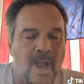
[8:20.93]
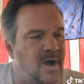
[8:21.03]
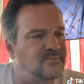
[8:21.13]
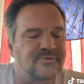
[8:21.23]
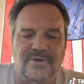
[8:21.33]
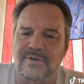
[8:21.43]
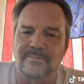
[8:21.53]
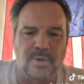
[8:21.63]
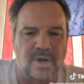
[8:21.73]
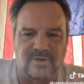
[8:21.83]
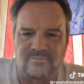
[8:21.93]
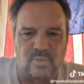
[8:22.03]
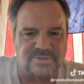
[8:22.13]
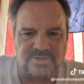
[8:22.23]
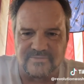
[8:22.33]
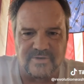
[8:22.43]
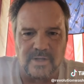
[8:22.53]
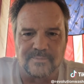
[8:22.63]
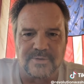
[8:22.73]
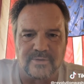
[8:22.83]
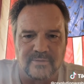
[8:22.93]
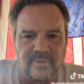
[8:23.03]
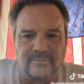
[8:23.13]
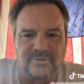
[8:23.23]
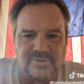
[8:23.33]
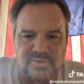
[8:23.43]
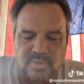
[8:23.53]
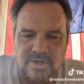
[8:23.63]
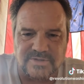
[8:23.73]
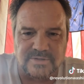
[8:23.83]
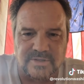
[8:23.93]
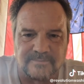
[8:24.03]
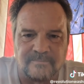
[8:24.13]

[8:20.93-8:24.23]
I'm very proud of what's developed here at Revolution Washington.